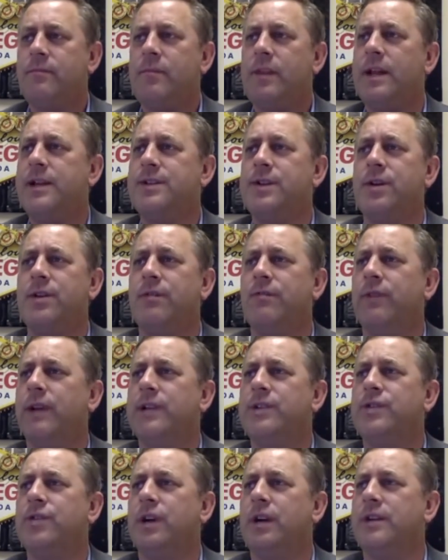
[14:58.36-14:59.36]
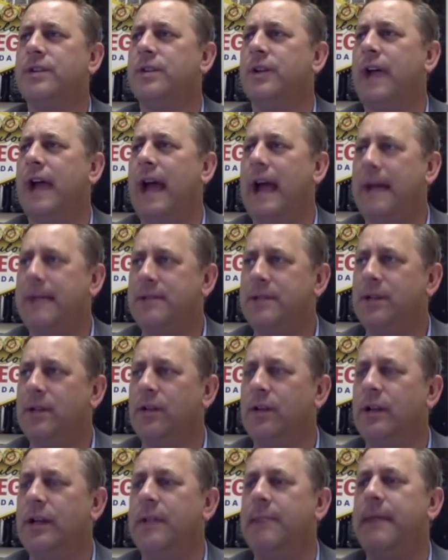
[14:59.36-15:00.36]
So the restaurants are
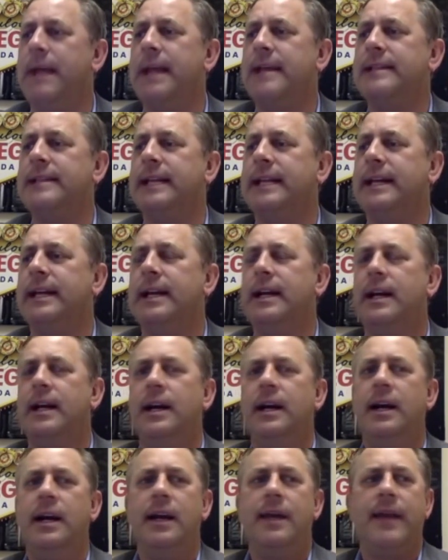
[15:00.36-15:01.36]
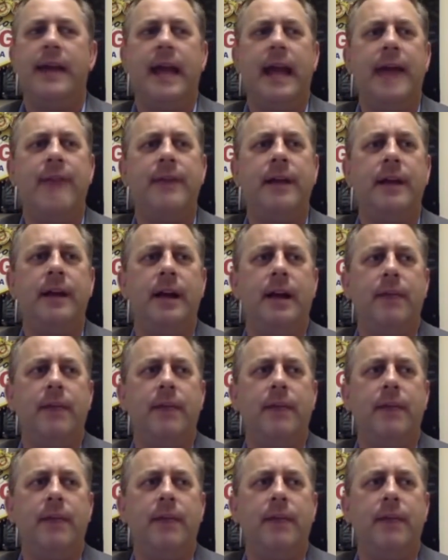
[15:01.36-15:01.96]
absolutely amazing. They have a